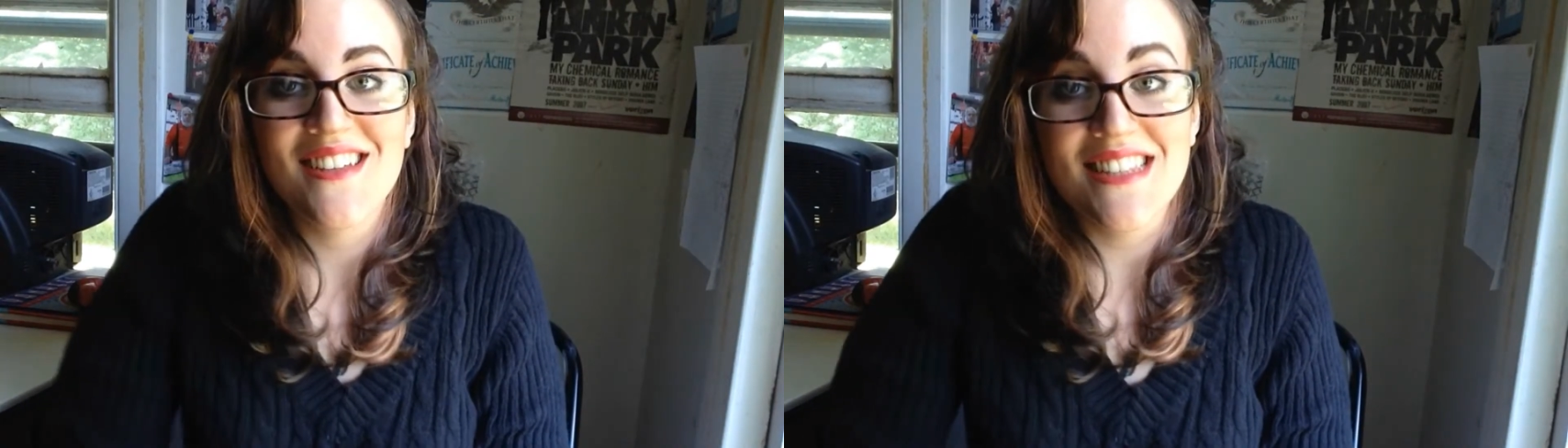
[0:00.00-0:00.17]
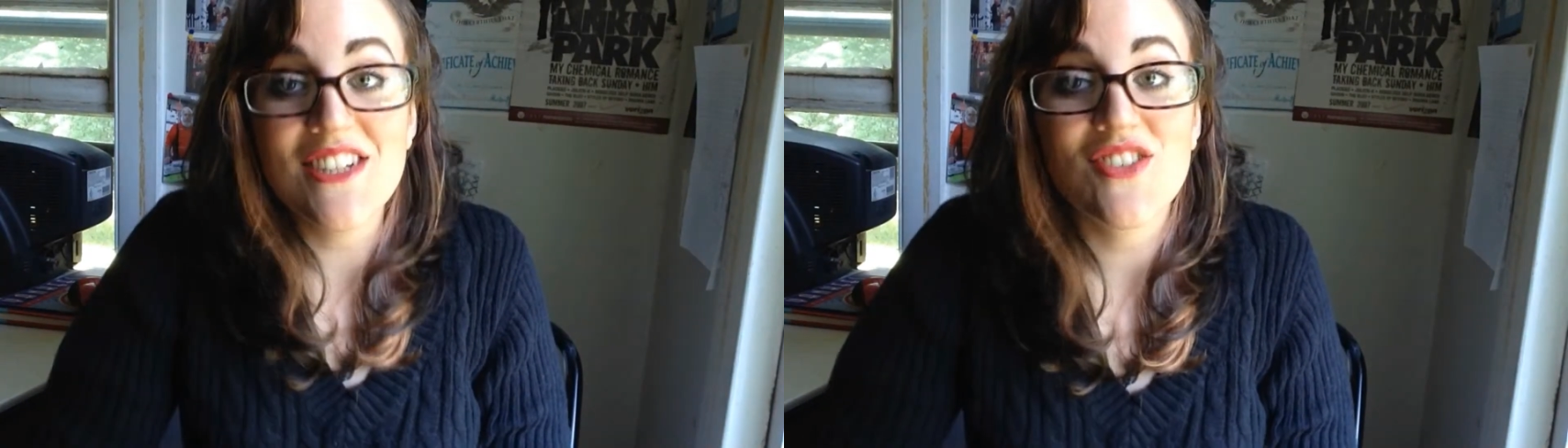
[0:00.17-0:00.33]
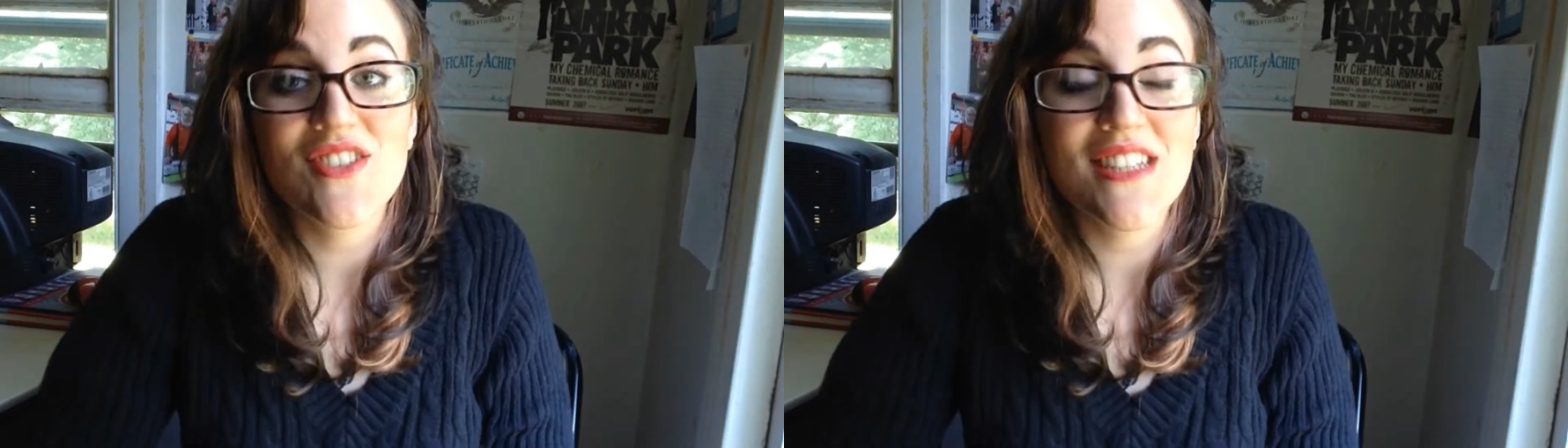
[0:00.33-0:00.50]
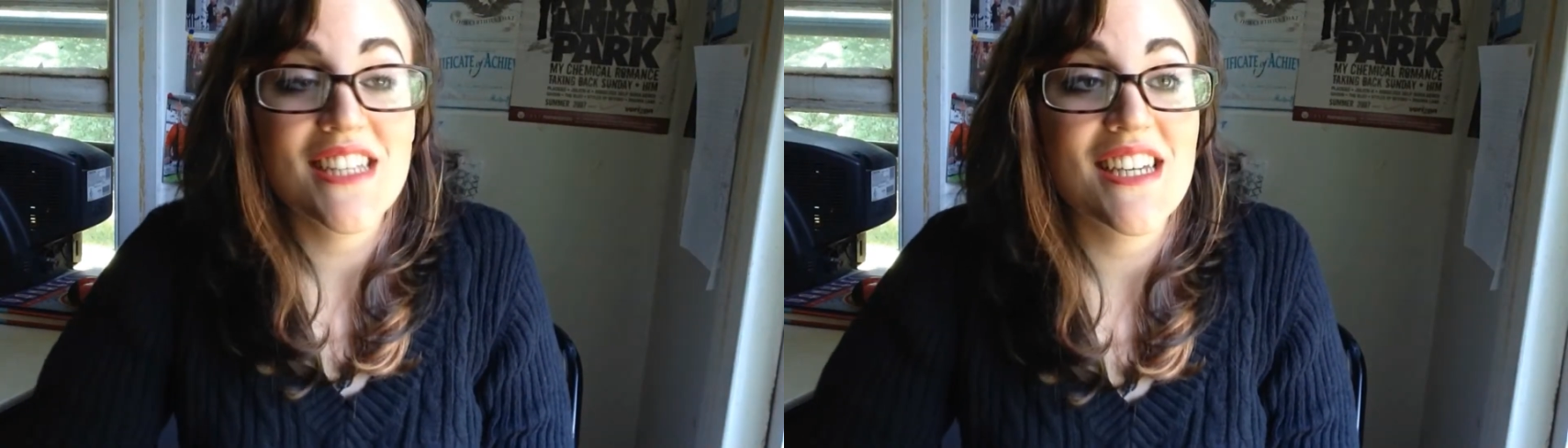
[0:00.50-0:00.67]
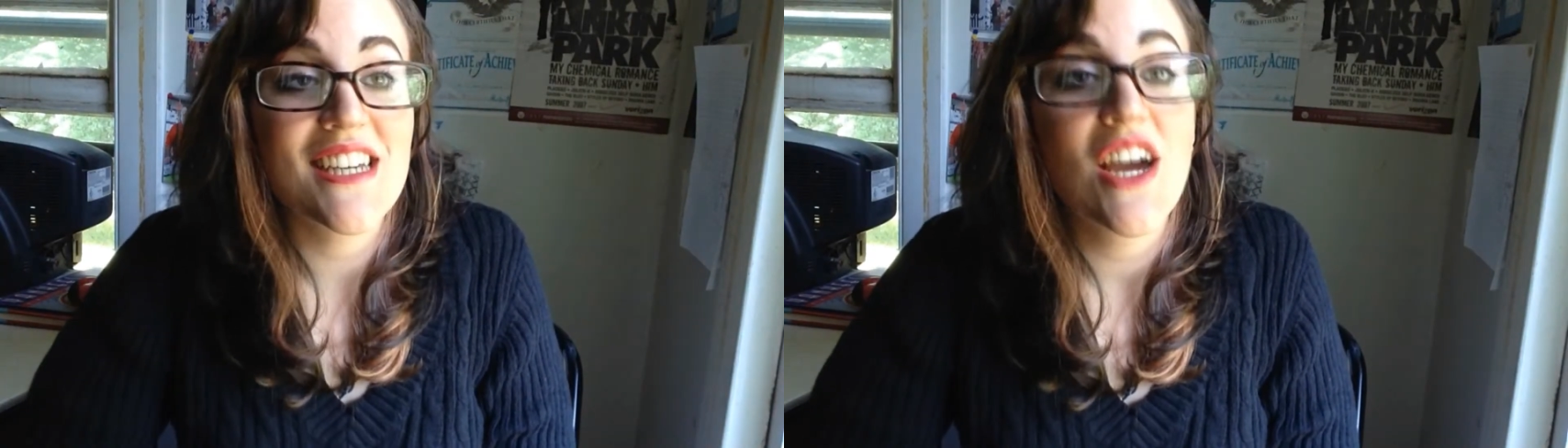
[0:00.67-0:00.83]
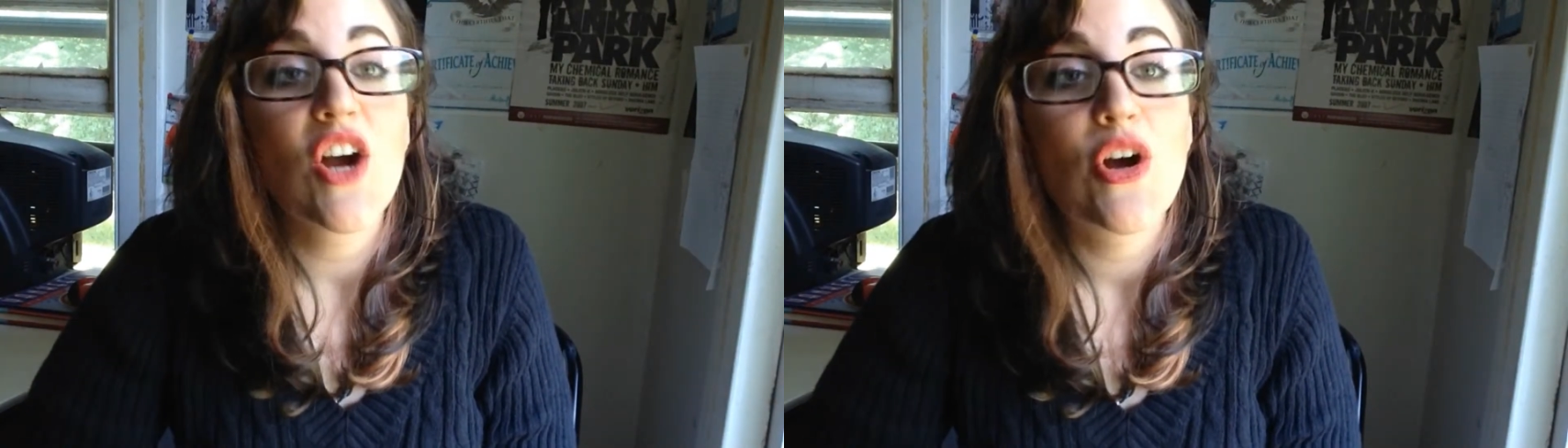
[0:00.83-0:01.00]

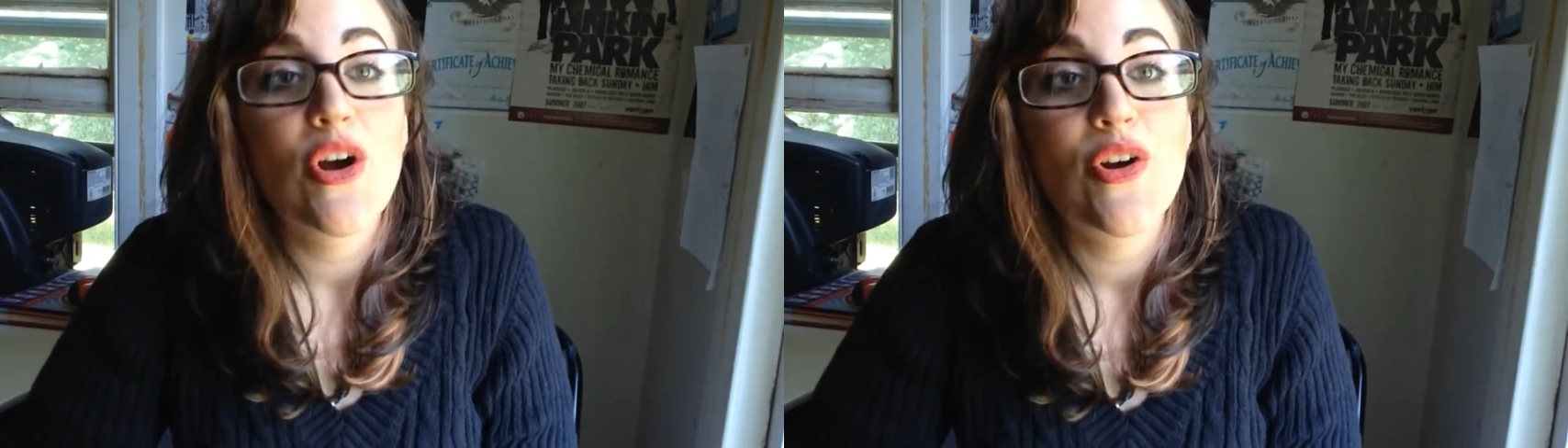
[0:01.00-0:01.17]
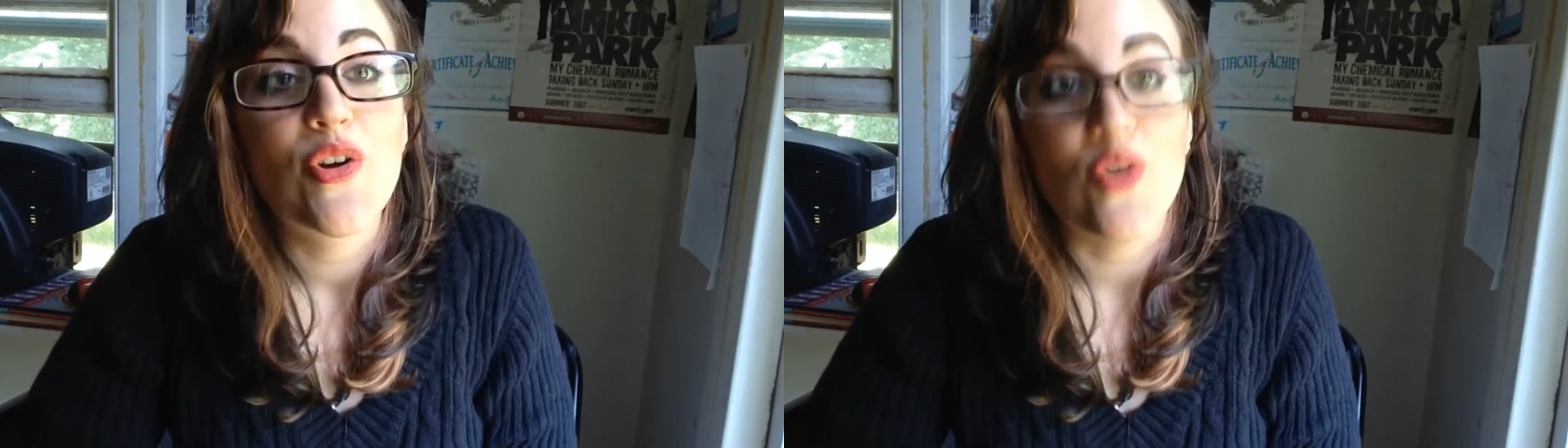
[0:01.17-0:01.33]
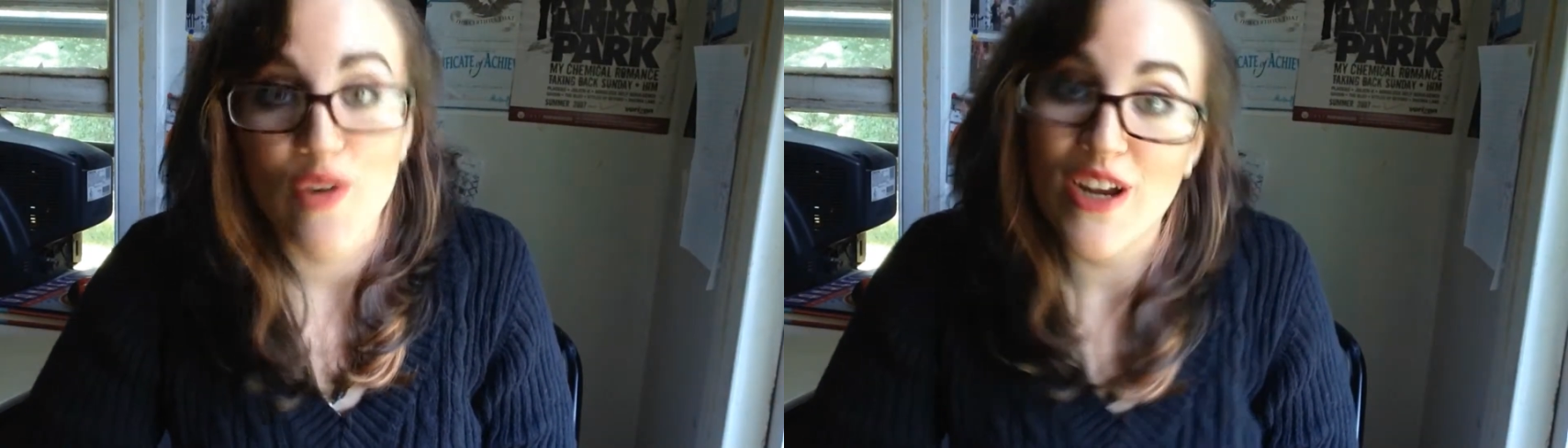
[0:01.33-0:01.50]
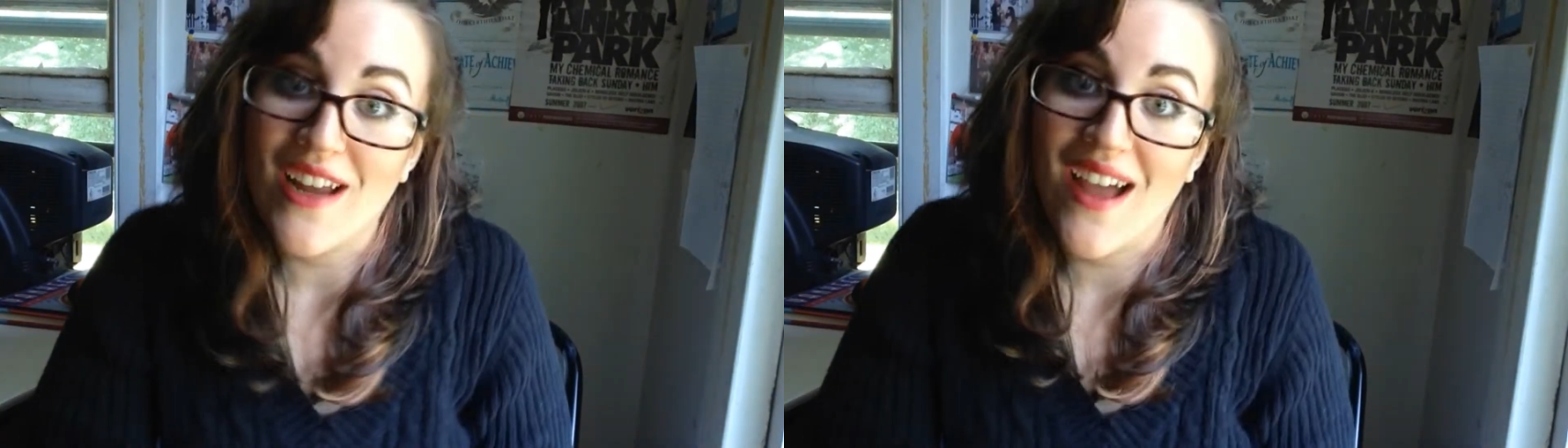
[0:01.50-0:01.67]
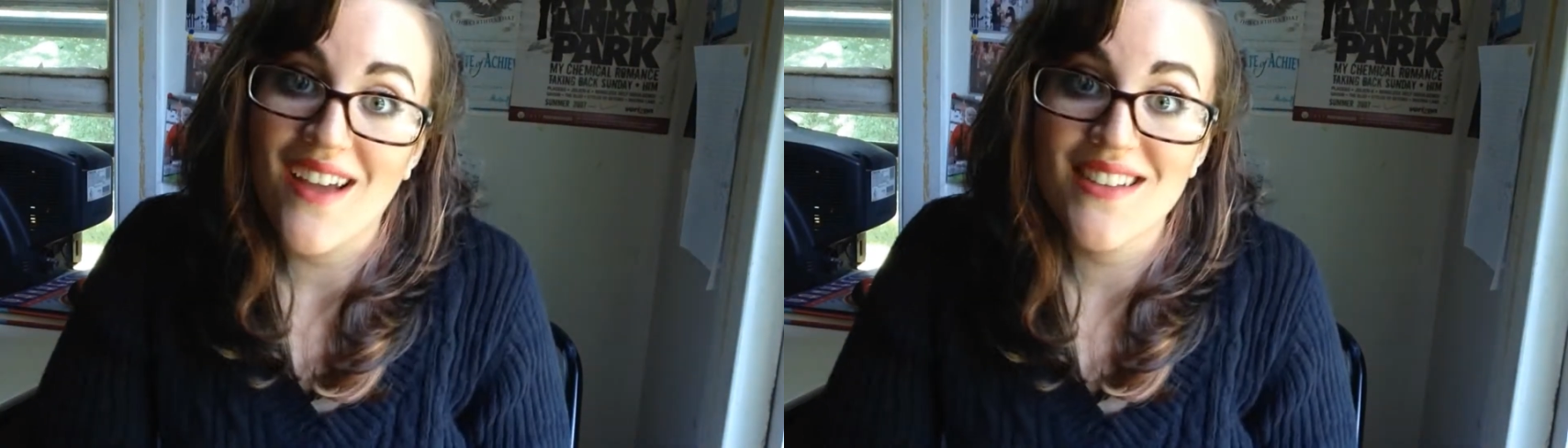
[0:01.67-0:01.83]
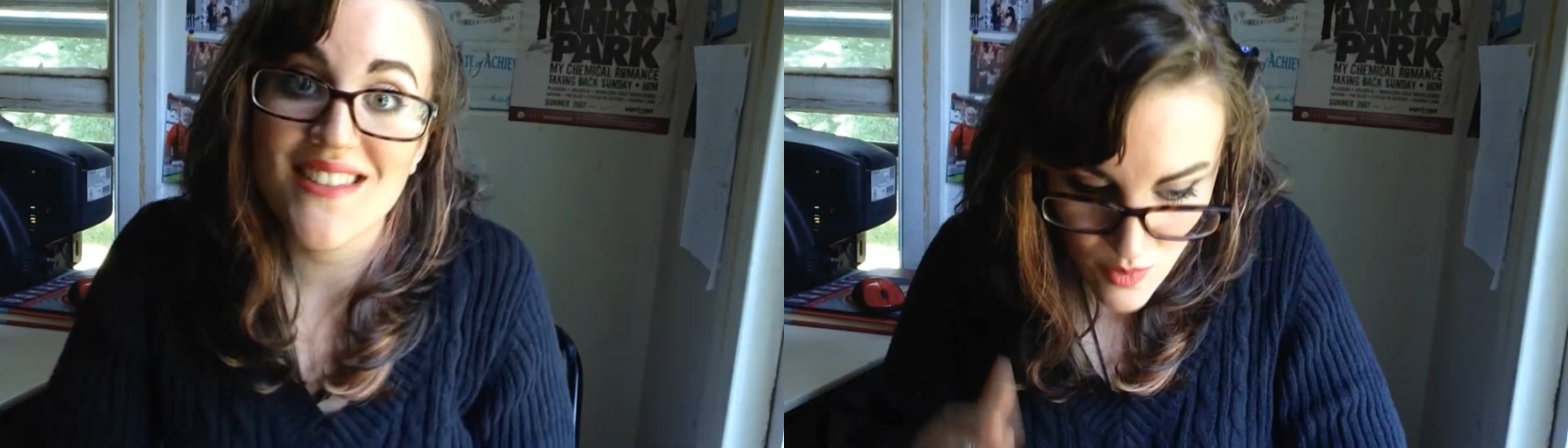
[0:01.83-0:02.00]
literally green
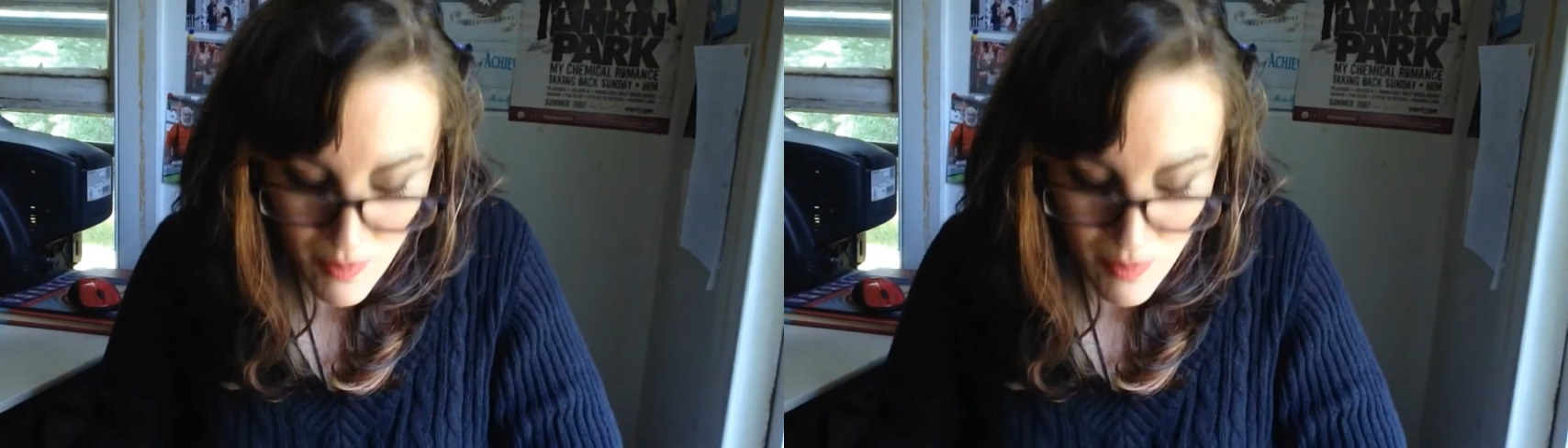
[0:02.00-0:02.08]
eggs.